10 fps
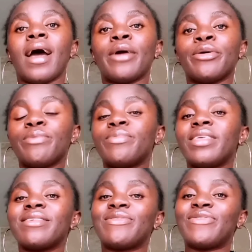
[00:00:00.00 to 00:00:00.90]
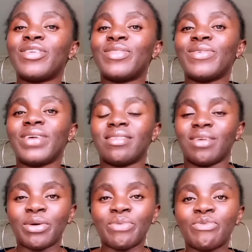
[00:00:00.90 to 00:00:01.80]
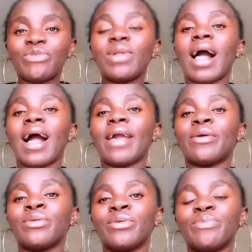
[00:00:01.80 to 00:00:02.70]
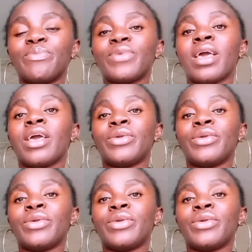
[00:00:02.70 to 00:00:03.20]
i hope this video is helpful i hope